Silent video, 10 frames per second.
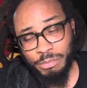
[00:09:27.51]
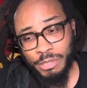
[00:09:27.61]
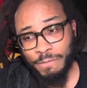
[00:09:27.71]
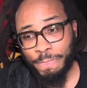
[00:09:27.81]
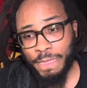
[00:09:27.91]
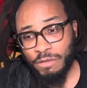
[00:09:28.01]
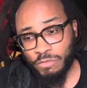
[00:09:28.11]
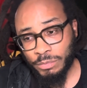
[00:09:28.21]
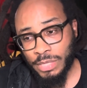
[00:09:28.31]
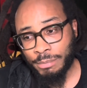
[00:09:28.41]
But
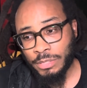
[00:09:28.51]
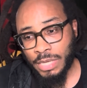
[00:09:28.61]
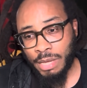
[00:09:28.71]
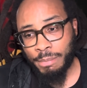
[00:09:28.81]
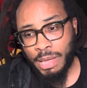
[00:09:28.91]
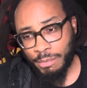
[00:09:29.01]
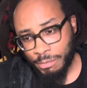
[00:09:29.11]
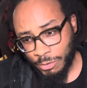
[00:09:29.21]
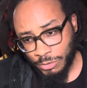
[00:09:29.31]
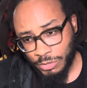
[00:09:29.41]
from time to time, I'll
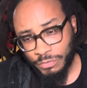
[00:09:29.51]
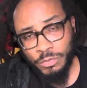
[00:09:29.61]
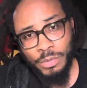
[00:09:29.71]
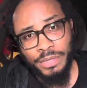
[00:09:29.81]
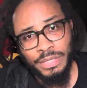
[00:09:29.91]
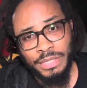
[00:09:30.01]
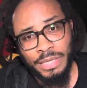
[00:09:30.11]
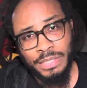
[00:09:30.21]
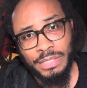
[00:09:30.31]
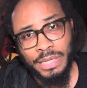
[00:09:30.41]
merge a few other
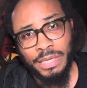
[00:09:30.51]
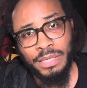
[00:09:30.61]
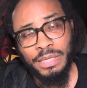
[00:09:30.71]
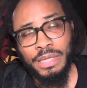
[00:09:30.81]
things in there.